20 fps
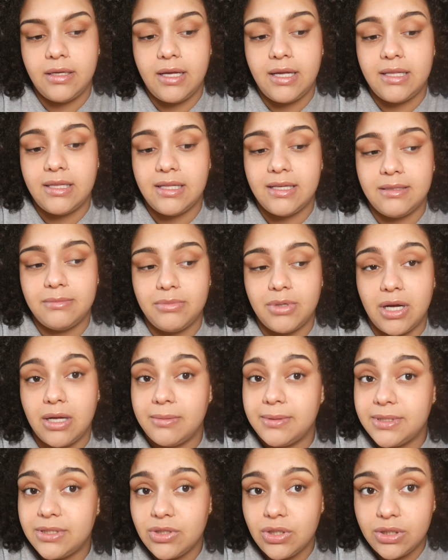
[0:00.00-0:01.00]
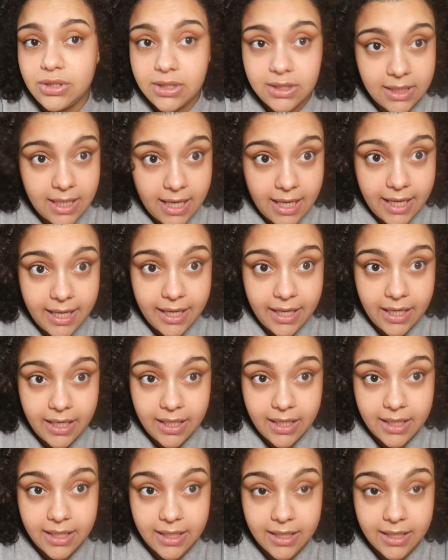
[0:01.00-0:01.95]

and then probably start the day.